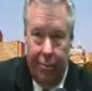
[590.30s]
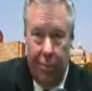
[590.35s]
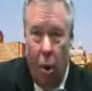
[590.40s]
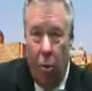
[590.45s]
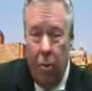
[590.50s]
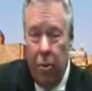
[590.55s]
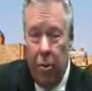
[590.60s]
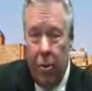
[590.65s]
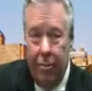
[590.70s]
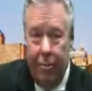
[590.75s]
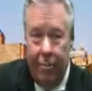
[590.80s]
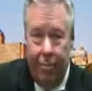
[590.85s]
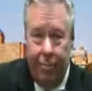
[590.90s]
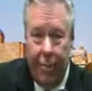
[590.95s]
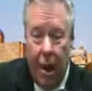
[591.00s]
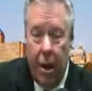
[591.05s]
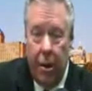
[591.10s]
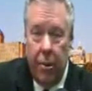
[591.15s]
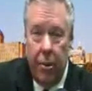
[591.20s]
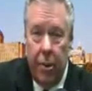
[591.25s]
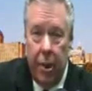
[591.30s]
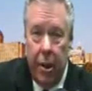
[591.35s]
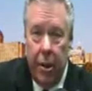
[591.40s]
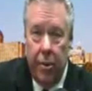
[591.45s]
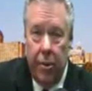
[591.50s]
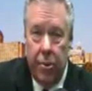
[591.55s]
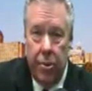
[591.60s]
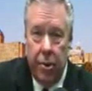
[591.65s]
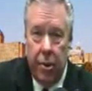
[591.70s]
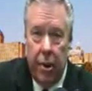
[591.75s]
over 100
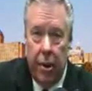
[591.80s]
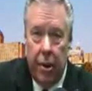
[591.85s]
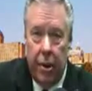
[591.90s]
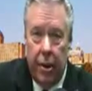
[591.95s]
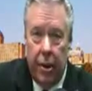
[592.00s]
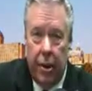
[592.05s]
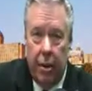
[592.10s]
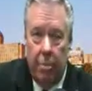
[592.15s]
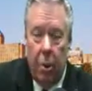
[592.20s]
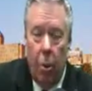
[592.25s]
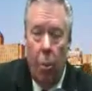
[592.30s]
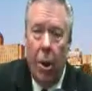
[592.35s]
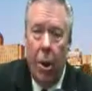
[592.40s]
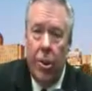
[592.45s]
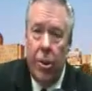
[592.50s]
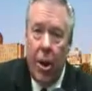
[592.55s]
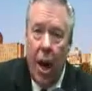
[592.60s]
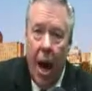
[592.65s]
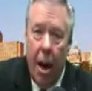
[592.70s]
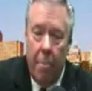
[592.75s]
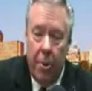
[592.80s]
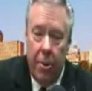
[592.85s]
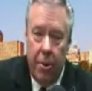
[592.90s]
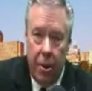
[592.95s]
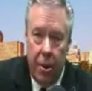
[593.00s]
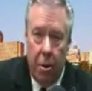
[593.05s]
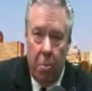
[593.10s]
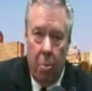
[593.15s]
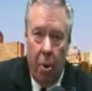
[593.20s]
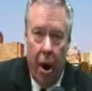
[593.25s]
years. But what's happened
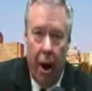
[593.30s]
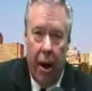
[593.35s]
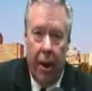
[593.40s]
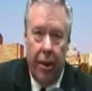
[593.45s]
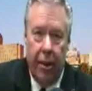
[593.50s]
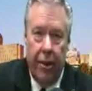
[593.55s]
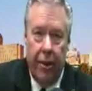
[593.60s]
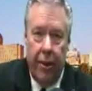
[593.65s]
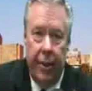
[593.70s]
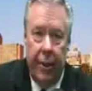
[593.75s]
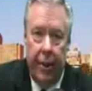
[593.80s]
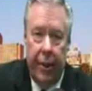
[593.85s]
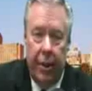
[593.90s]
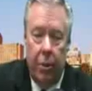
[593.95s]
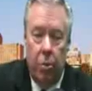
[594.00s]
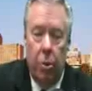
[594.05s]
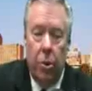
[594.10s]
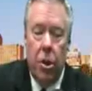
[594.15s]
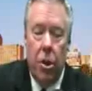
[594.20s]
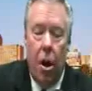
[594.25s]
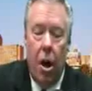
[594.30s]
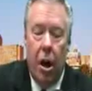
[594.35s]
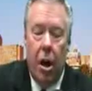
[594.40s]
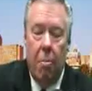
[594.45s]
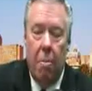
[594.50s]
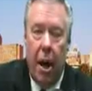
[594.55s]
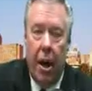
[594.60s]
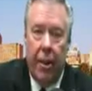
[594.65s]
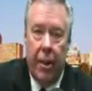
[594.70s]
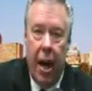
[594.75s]
to the brand? We'll talk
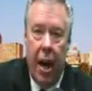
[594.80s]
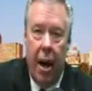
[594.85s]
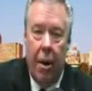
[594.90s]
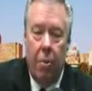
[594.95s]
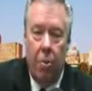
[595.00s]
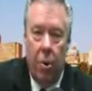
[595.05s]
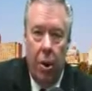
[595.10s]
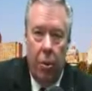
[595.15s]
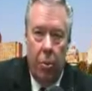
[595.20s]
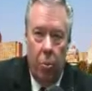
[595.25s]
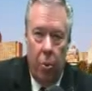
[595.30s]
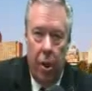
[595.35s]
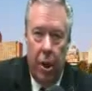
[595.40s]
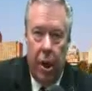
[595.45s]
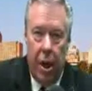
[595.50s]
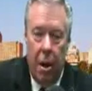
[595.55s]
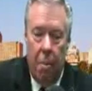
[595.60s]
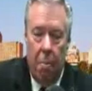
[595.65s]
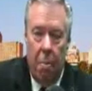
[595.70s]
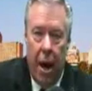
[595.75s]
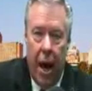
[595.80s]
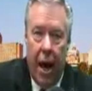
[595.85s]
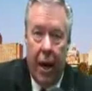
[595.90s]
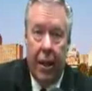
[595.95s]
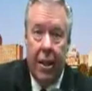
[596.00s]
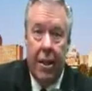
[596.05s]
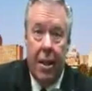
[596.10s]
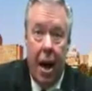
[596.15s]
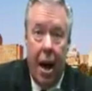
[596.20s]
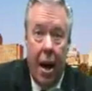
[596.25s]
about that when we come back.
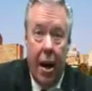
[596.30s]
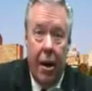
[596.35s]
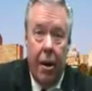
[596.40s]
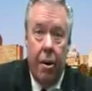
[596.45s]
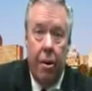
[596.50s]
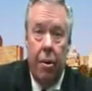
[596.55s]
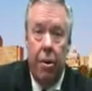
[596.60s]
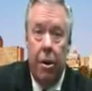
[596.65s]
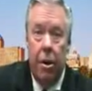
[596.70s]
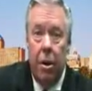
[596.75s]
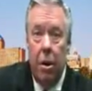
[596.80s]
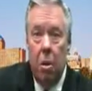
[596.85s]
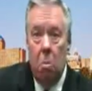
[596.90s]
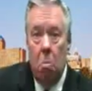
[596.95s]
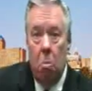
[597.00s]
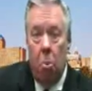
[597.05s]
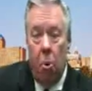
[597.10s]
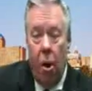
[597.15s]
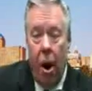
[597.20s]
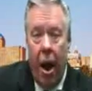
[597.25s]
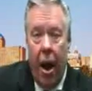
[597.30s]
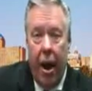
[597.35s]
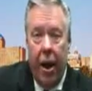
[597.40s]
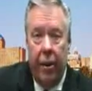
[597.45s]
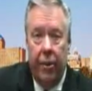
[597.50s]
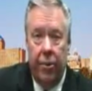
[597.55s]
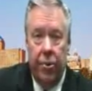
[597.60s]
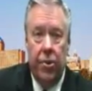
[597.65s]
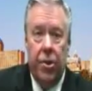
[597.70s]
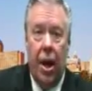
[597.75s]
Tired
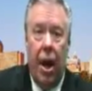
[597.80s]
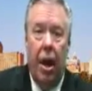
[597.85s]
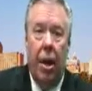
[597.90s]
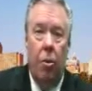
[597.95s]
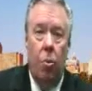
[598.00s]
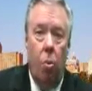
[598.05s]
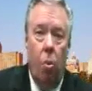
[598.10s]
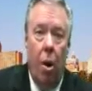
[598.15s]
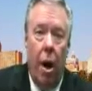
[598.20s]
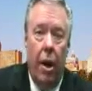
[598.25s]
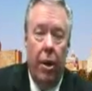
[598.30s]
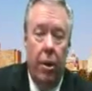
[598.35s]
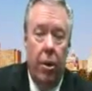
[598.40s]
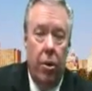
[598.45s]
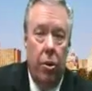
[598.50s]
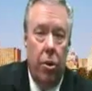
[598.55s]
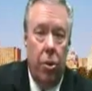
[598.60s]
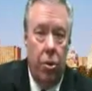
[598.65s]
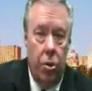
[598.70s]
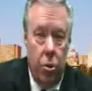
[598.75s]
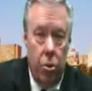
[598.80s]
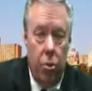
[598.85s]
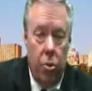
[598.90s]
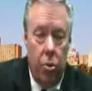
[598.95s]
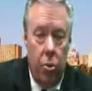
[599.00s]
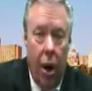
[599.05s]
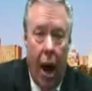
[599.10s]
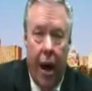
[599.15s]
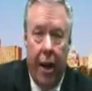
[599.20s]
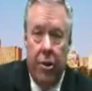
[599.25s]
brands and what
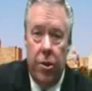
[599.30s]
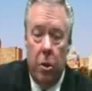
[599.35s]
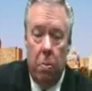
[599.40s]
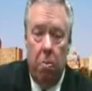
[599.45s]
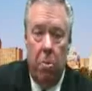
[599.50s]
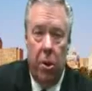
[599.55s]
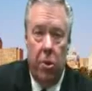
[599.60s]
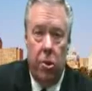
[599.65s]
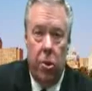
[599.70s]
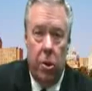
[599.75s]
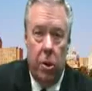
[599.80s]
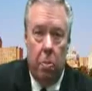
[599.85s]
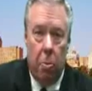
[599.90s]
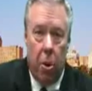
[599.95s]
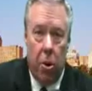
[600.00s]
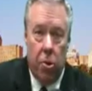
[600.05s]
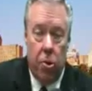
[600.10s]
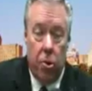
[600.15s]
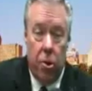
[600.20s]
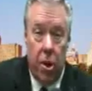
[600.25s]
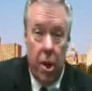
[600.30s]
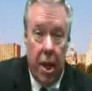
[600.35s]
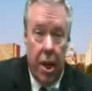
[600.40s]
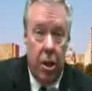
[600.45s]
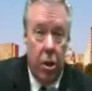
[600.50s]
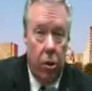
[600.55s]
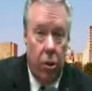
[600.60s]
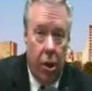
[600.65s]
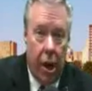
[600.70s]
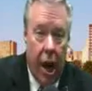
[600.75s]
you as a business person
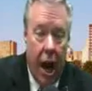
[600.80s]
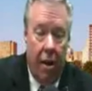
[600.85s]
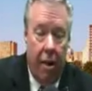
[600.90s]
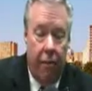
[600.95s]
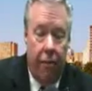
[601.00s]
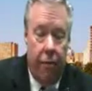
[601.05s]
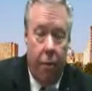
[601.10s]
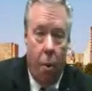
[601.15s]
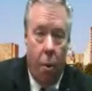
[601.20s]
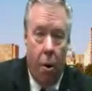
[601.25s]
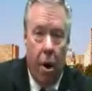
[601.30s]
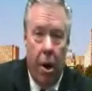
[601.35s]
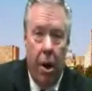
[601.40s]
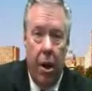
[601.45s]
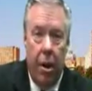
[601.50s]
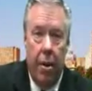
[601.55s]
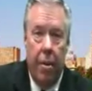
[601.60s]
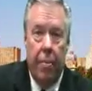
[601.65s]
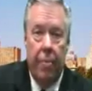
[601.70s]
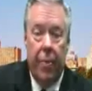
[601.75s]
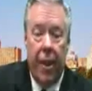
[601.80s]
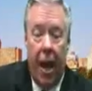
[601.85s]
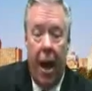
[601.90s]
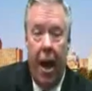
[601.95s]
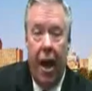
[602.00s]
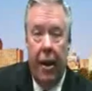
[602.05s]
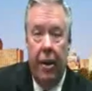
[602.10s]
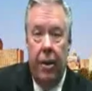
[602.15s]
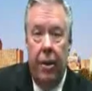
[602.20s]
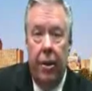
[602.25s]
need to look out for,
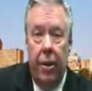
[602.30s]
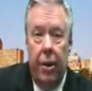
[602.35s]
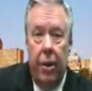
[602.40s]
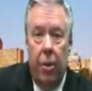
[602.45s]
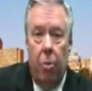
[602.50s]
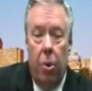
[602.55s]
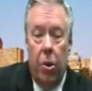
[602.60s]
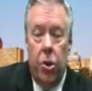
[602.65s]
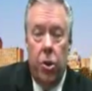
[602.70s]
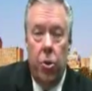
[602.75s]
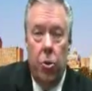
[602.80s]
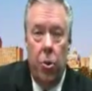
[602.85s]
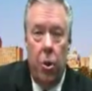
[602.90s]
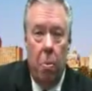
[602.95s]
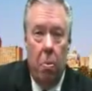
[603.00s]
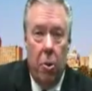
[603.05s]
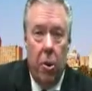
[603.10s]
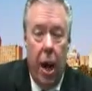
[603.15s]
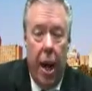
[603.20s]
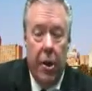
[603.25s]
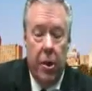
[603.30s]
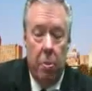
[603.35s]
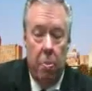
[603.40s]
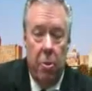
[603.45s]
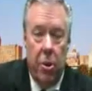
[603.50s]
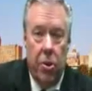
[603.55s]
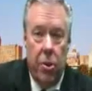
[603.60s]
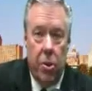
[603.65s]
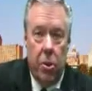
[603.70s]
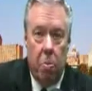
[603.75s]
and what you as a
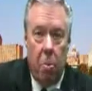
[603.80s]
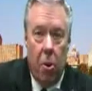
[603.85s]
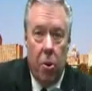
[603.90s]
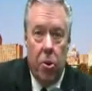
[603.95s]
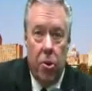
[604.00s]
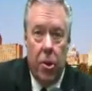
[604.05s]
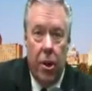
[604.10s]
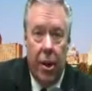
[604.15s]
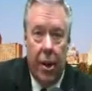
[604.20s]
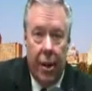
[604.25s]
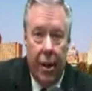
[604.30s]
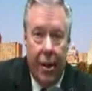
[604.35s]
business person